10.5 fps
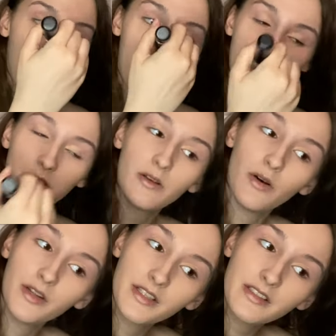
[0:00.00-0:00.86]
Which is
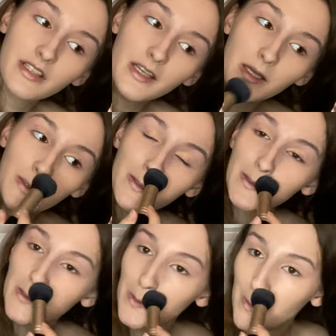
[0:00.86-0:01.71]
honestly
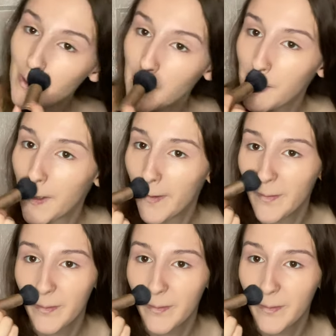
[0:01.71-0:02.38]
so cute.